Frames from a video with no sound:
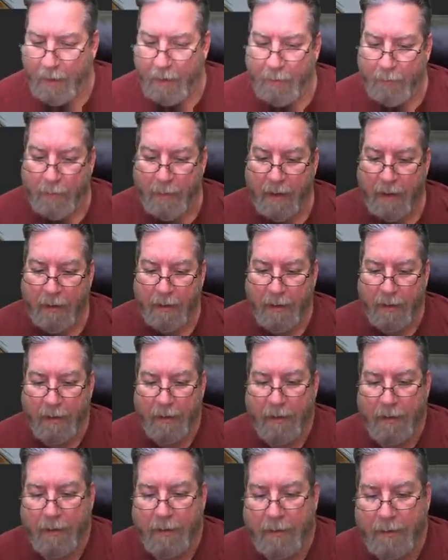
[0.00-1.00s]
Well,
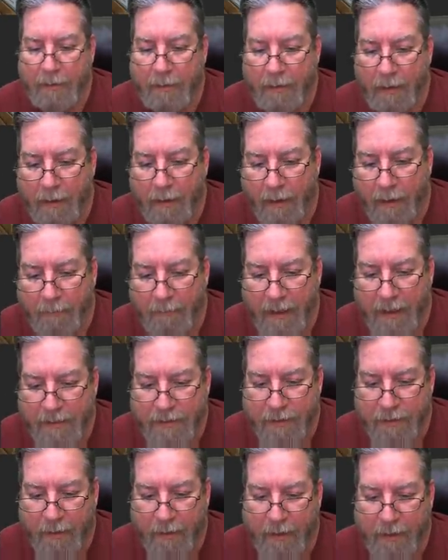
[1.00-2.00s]
I'm not
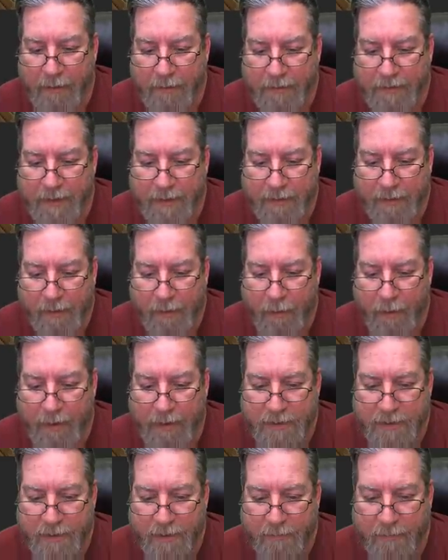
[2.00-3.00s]
sure I understand the
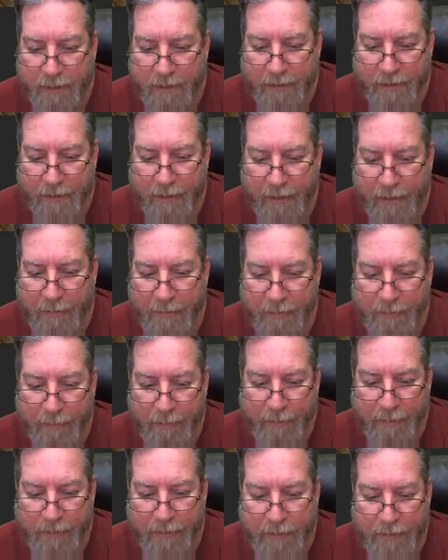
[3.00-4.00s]
question, but I mean,
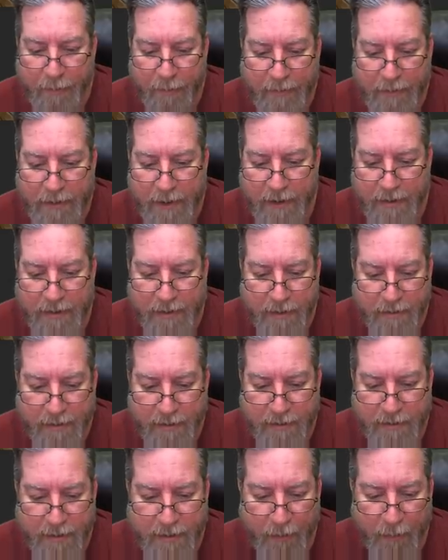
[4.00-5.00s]
when you're doing gestures, you
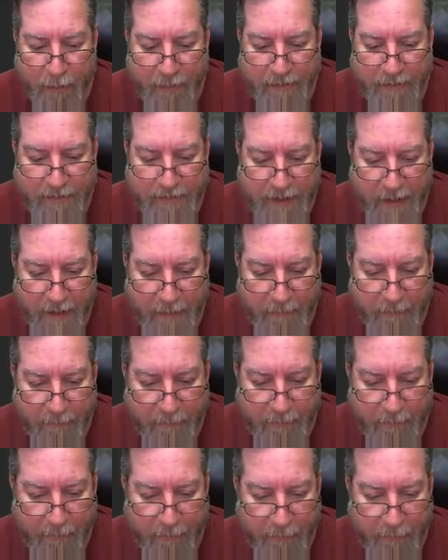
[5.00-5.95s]
still want the same